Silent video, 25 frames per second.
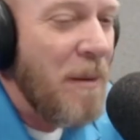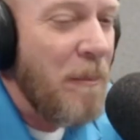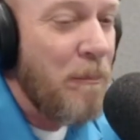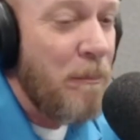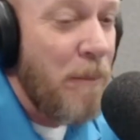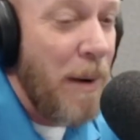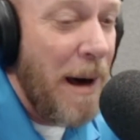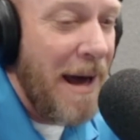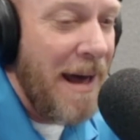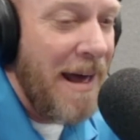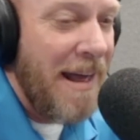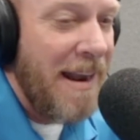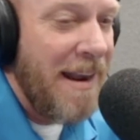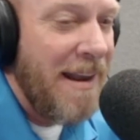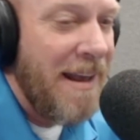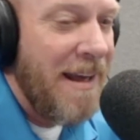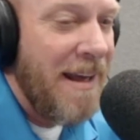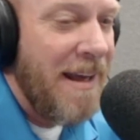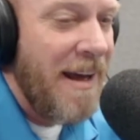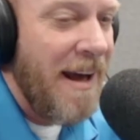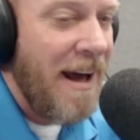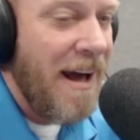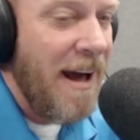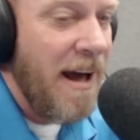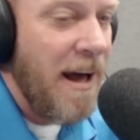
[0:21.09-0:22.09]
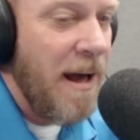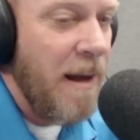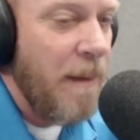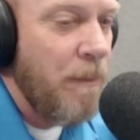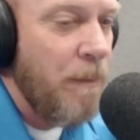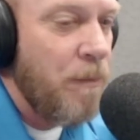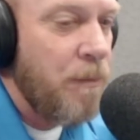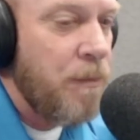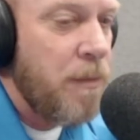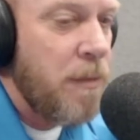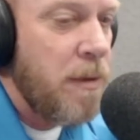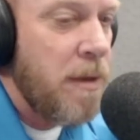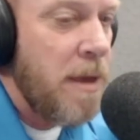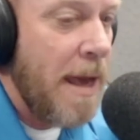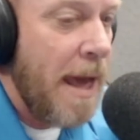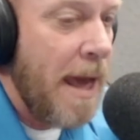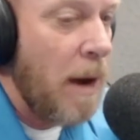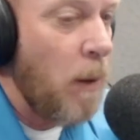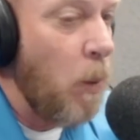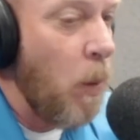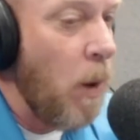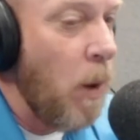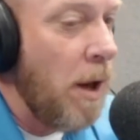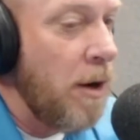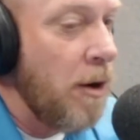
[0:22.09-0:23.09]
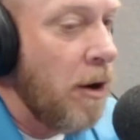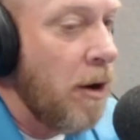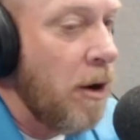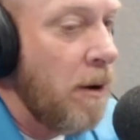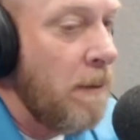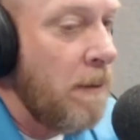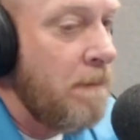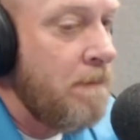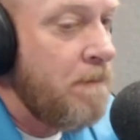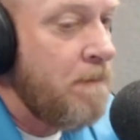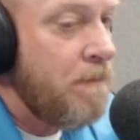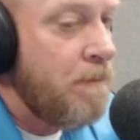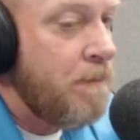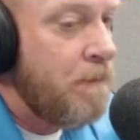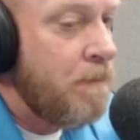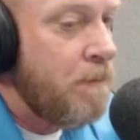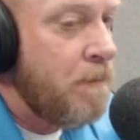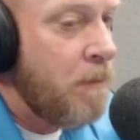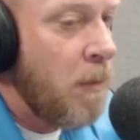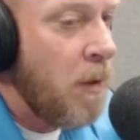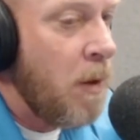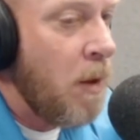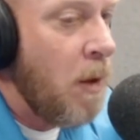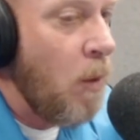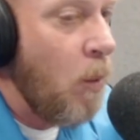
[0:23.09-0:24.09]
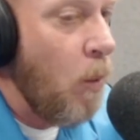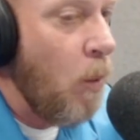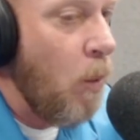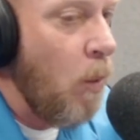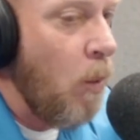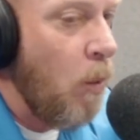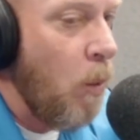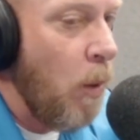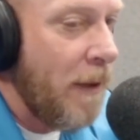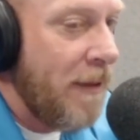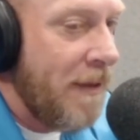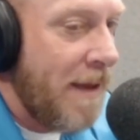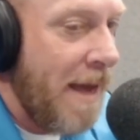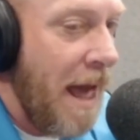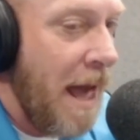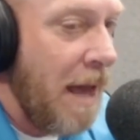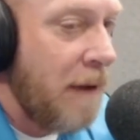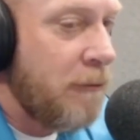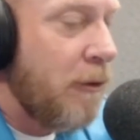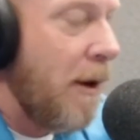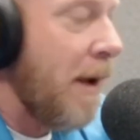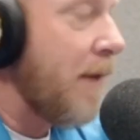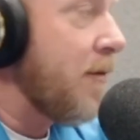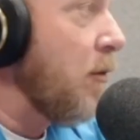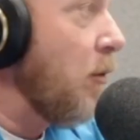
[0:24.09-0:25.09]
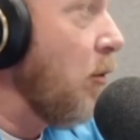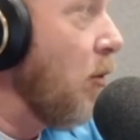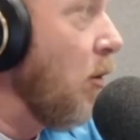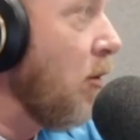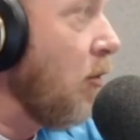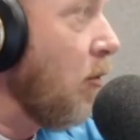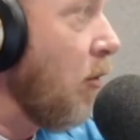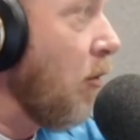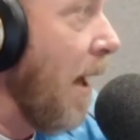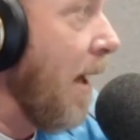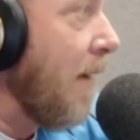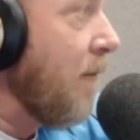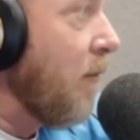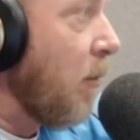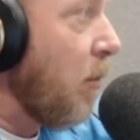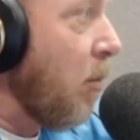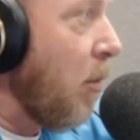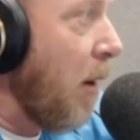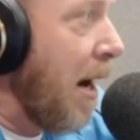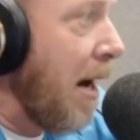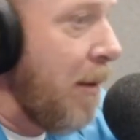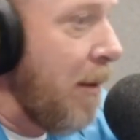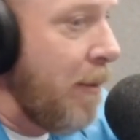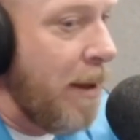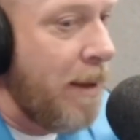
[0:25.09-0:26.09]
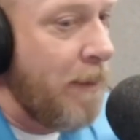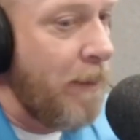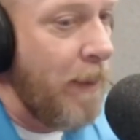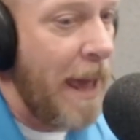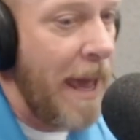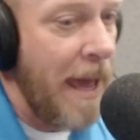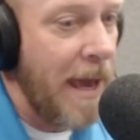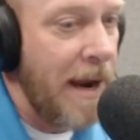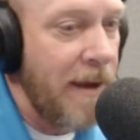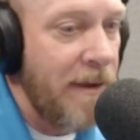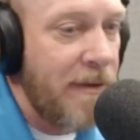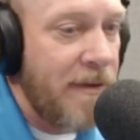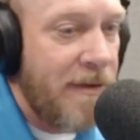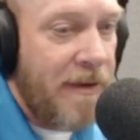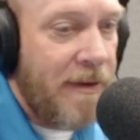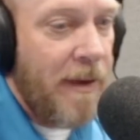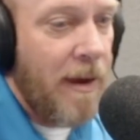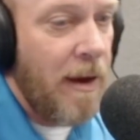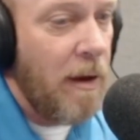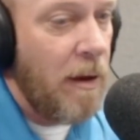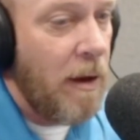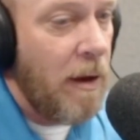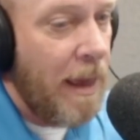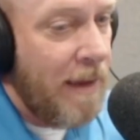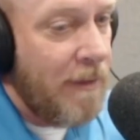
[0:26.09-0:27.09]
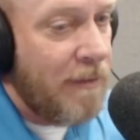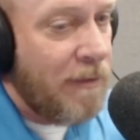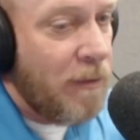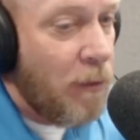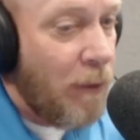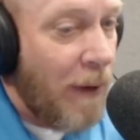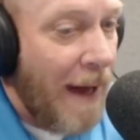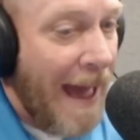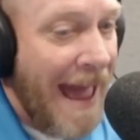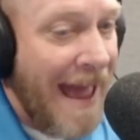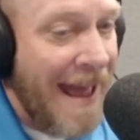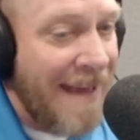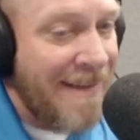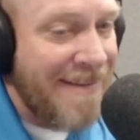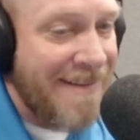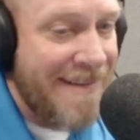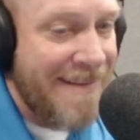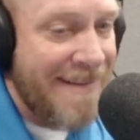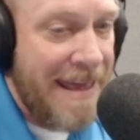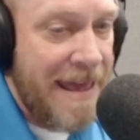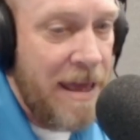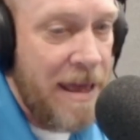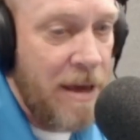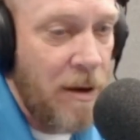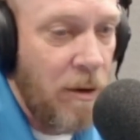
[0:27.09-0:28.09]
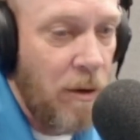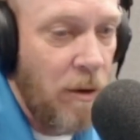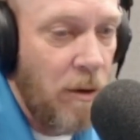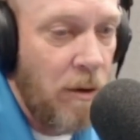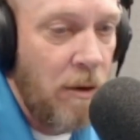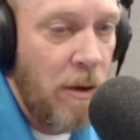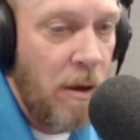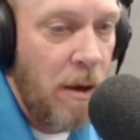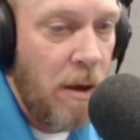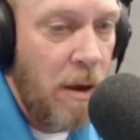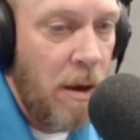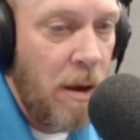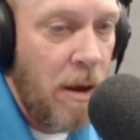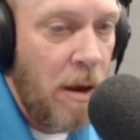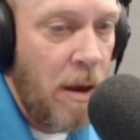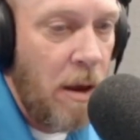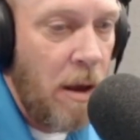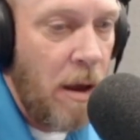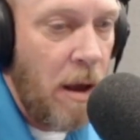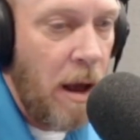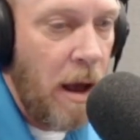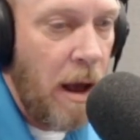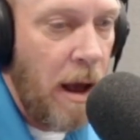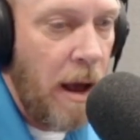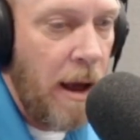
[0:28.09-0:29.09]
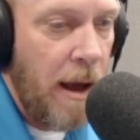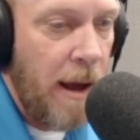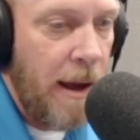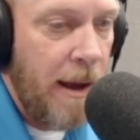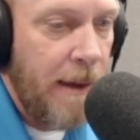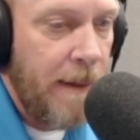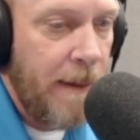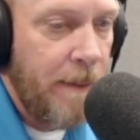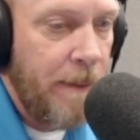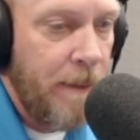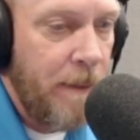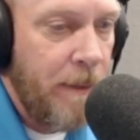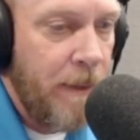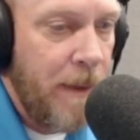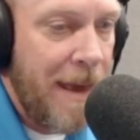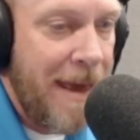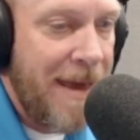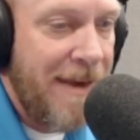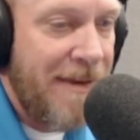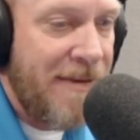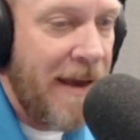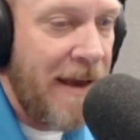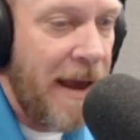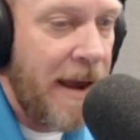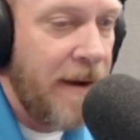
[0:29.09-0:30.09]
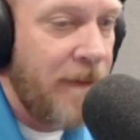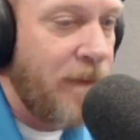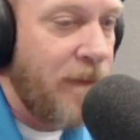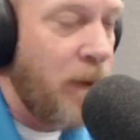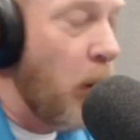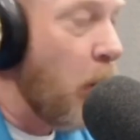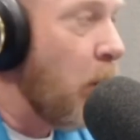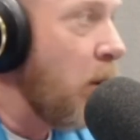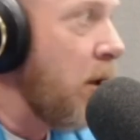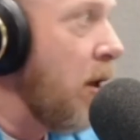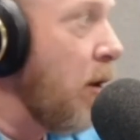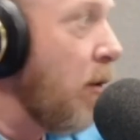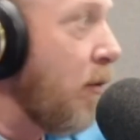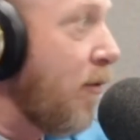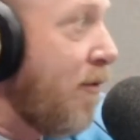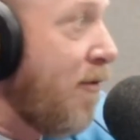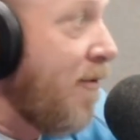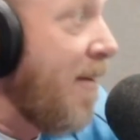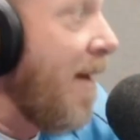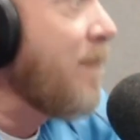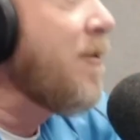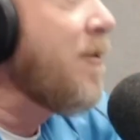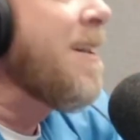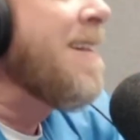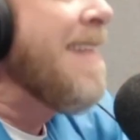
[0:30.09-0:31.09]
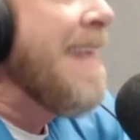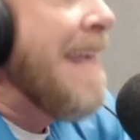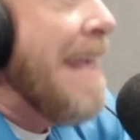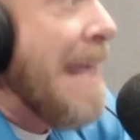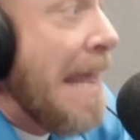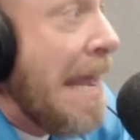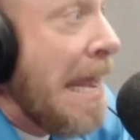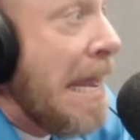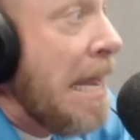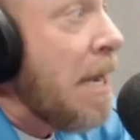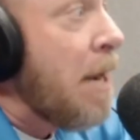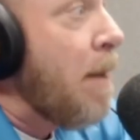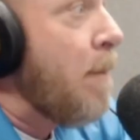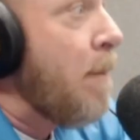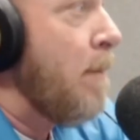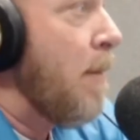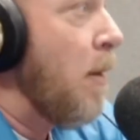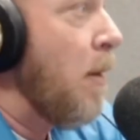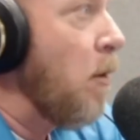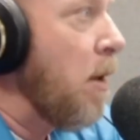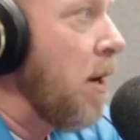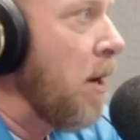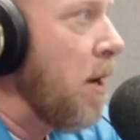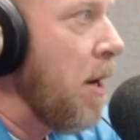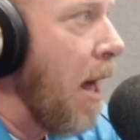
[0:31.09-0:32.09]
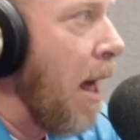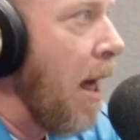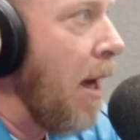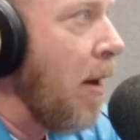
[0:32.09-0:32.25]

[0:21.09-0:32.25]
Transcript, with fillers: but um, you got to wonder what the contract will look like for Brandon McManus. His last deal um, he signed a four year, $17 million